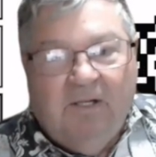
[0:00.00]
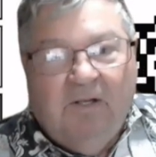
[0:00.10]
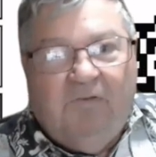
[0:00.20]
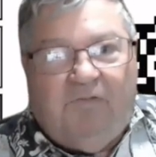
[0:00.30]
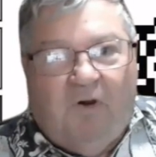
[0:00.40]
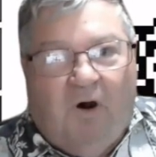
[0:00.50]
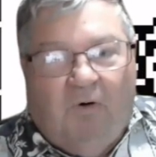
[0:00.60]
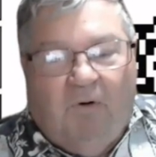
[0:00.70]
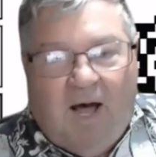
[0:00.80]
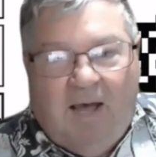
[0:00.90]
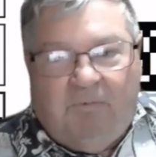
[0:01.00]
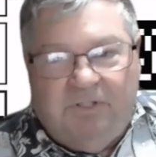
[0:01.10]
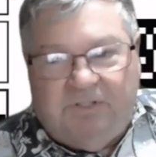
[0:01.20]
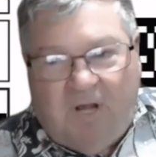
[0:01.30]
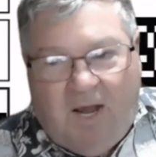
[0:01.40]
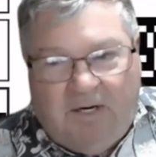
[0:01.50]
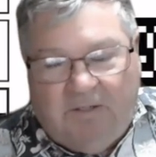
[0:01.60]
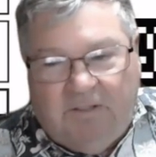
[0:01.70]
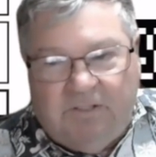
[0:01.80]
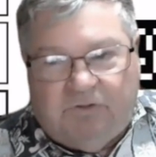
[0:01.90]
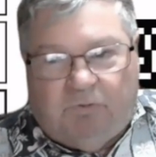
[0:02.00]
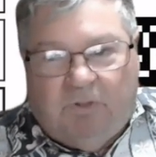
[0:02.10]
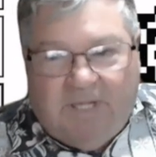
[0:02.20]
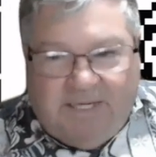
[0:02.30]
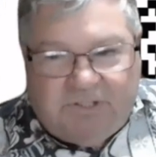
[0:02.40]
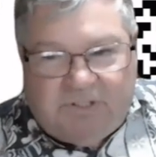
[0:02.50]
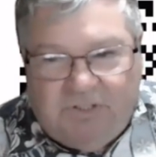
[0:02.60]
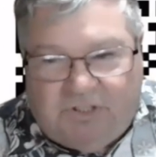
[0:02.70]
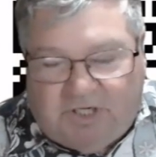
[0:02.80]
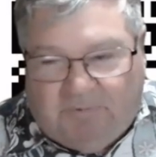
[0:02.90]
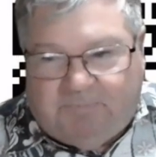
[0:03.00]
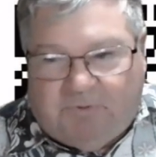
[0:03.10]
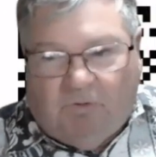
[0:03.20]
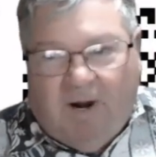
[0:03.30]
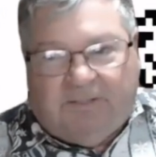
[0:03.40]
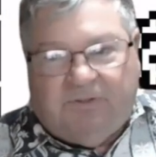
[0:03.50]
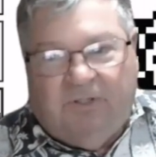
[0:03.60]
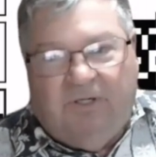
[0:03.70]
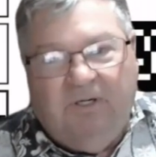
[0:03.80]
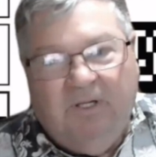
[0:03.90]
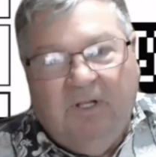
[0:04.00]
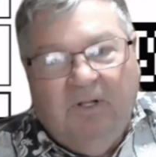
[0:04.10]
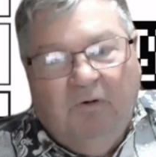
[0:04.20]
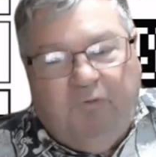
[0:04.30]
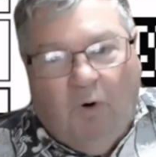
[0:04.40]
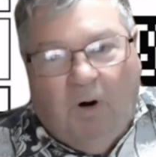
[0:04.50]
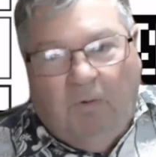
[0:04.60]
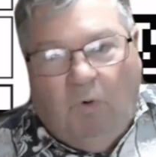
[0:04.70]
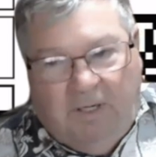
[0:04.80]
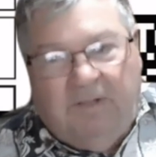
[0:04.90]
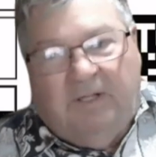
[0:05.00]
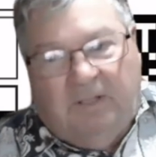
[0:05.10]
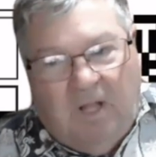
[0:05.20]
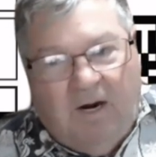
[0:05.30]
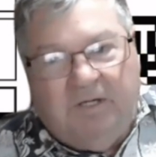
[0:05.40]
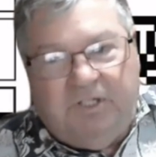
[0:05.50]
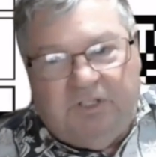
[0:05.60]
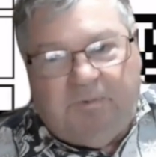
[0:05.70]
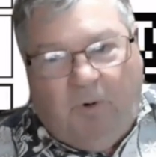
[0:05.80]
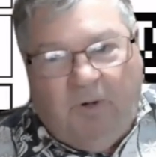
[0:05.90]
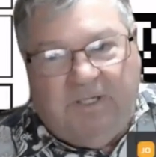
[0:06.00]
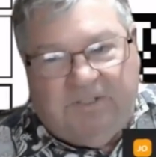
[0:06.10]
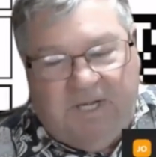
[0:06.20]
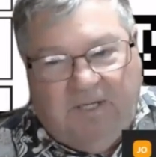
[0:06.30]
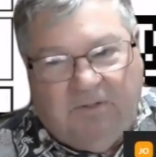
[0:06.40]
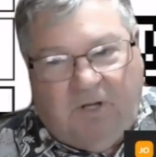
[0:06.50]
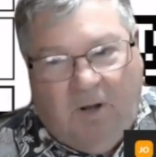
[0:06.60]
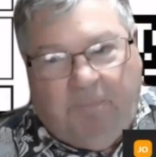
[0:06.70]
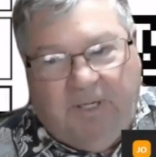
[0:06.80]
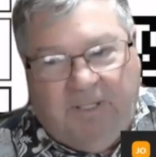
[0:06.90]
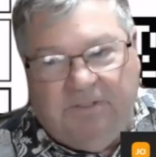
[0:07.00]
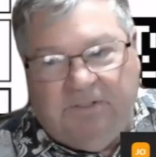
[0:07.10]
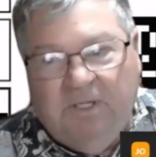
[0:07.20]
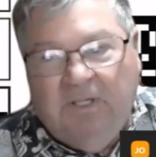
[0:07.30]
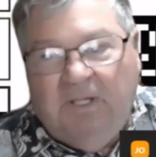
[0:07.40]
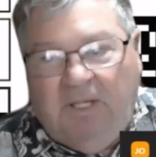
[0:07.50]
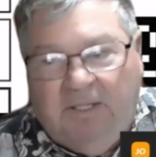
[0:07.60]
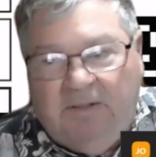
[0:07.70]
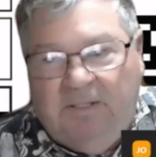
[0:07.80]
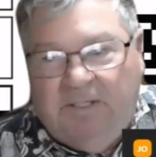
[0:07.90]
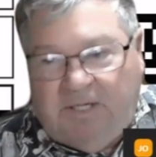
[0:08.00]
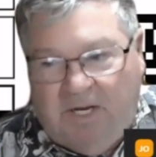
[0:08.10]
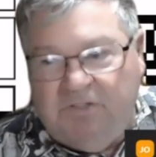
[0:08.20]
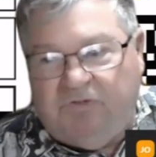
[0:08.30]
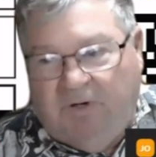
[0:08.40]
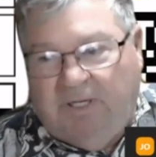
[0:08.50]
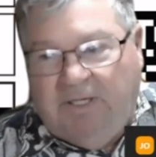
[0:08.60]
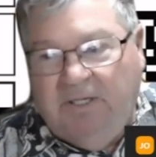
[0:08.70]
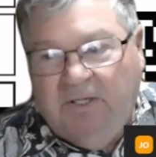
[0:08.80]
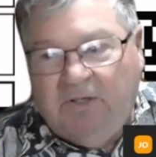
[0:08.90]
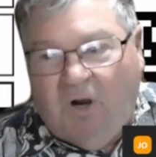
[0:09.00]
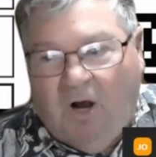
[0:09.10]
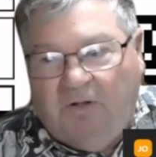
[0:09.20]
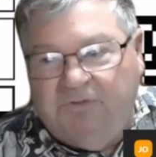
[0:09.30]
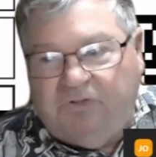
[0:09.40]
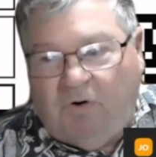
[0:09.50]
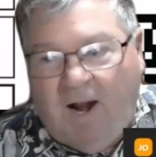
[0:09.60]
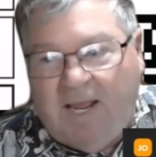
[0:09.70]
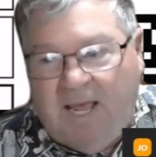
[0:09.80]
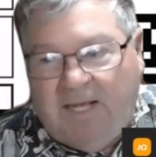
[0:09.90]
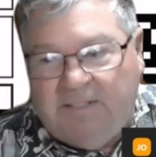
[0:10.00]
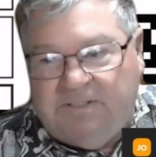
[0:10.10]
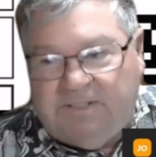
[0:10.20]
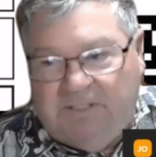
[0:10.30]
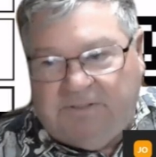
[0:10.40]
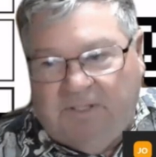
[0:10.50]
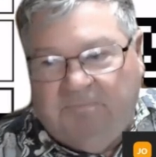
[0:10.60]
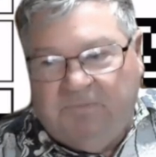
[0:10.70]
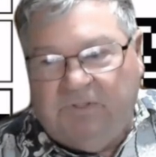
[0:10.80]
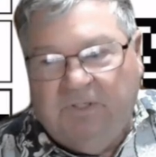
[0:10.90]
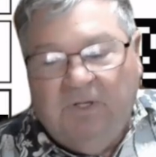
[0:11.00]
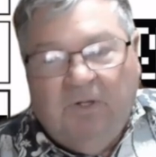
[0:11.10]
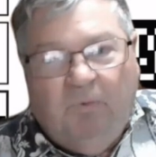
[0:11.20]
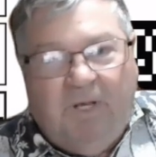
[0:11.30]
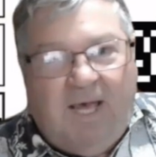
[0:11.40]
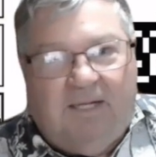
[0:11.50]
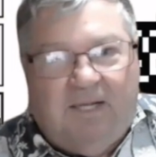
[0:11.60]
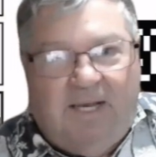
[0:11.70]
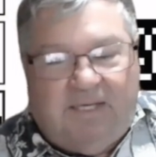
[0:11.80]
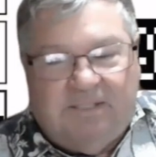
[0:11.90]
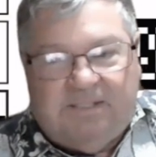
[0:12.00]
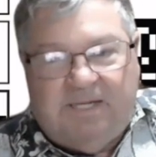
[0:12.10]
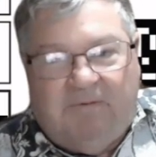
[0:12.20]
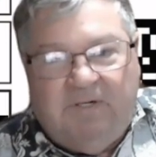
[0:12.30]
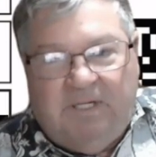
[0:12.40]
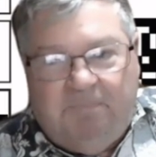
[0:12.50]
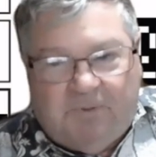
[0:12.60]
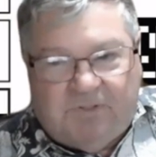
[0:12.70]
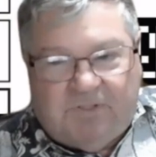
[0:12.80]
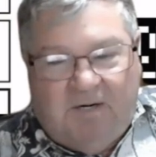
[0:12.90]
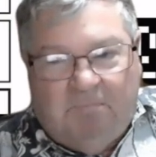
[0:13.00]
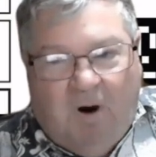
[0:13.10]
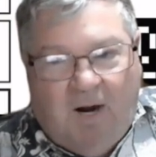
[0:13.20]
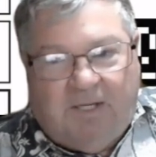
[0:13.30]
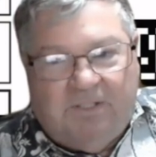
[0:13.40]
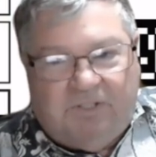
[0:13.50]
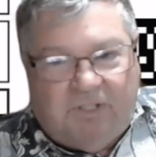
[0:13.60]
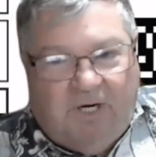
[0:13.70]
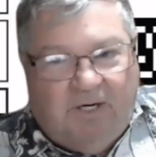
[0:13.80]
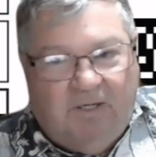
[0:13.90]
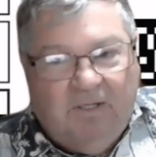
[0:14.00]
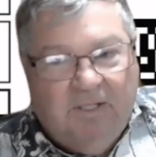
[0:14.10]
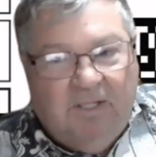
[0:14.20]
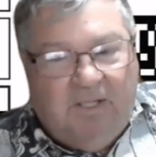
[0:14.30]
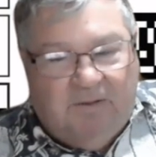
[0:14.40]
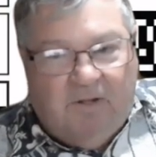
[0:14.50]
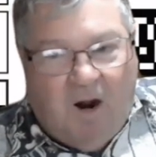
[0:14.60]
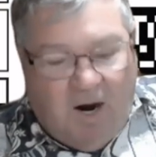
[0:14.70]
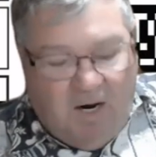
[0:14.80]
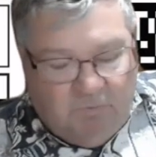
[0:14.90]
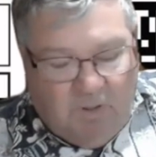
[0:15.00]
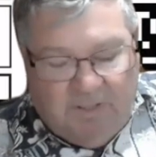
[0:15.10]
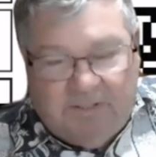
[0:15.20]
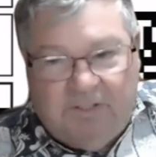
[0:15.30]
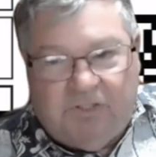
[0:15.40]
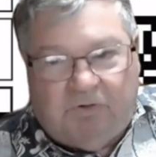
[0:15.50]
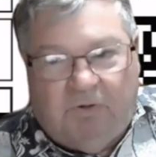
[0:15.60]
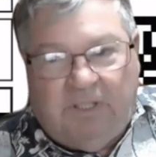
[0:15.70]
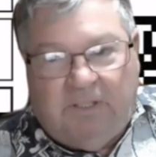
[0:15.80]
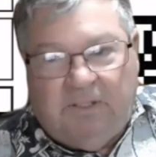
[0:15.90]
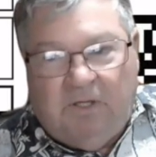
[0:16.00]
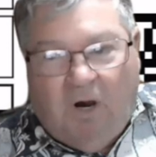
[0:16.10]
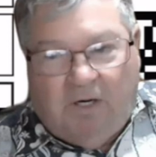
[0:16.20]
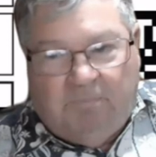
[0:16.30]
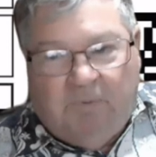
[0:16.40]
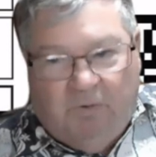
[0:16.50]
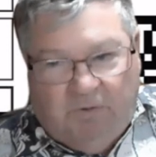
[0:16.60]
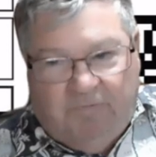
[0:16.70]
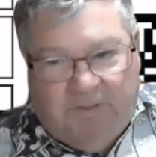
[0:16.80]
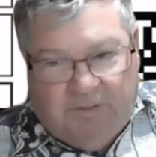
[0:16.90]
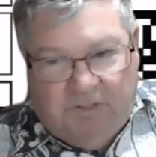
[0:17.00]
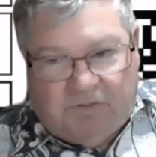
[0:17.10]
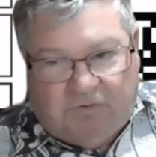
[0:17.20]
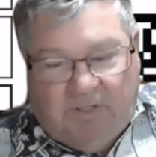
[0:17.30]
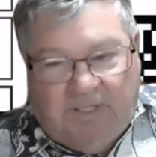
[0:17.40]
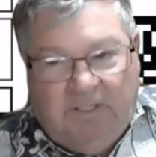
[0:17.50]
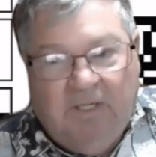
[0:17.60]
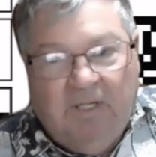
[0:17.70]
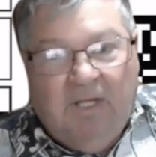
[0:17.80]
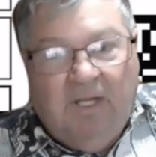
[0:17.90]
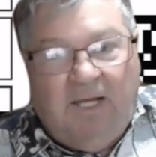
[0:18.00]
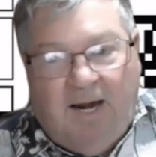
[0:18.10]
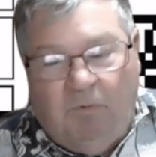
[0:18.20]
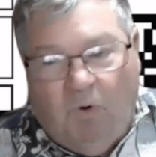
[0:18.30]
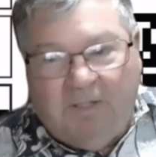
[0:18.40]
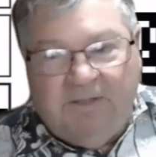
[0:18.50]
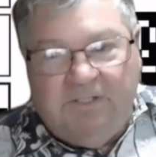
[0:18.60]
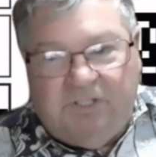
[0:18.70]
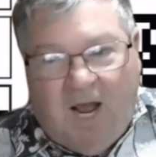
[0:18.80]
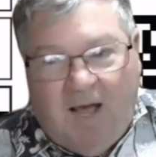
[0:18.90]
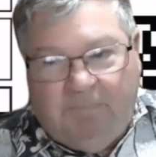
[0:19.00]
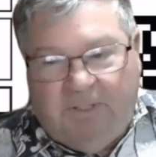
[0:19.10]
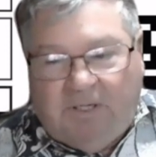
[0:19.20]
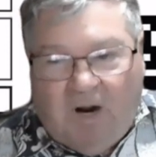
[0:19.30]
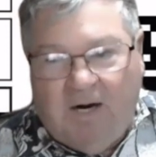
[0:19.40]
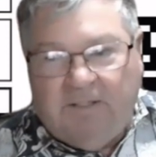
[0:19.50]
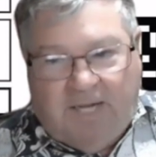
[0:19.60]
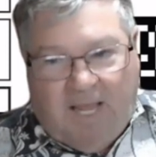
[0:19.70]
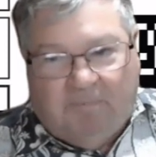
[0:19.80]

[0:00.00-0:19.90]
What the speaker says: So I was hired as relationship director for one of the largest point-of-sale companies in the country called Triad Systems. We had like a 70% market share in the hardware industry and the automotive industry, and I won the job in a card game.